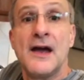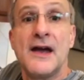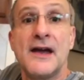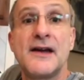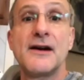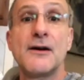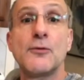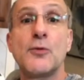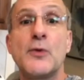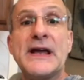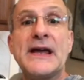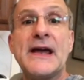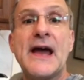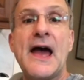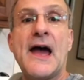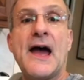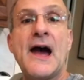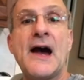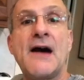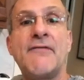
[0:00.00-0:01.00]
Here we
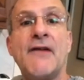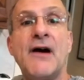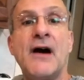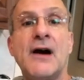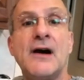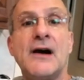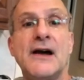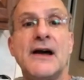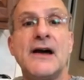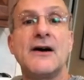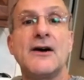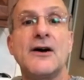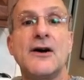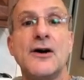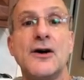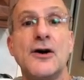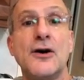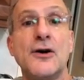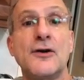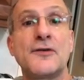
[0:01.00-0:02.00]
have
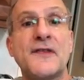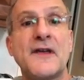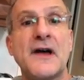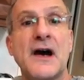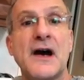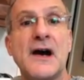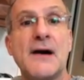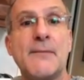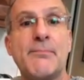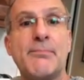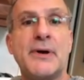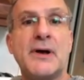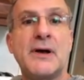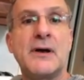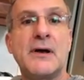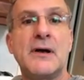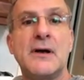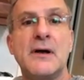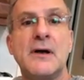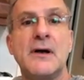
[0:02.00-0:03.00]
Earth Cup,
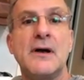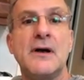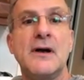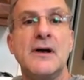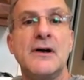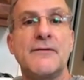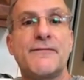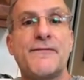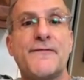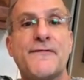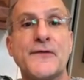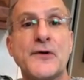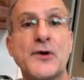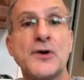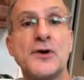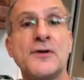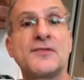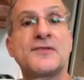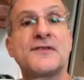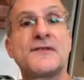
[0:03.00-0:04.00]

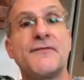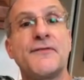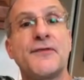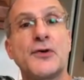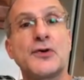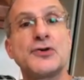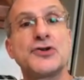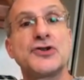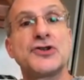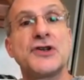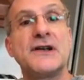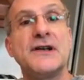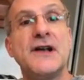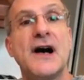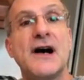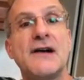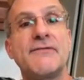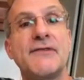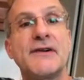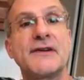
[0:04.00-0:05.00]
first version
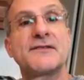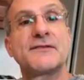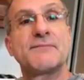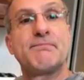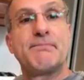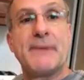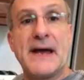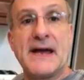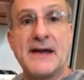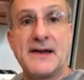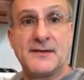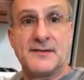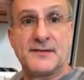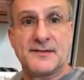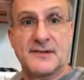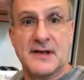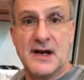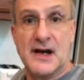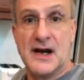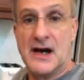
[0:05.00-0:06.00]
of a space
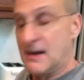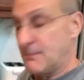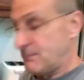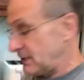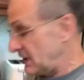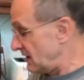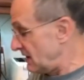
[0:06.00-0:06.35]
cup.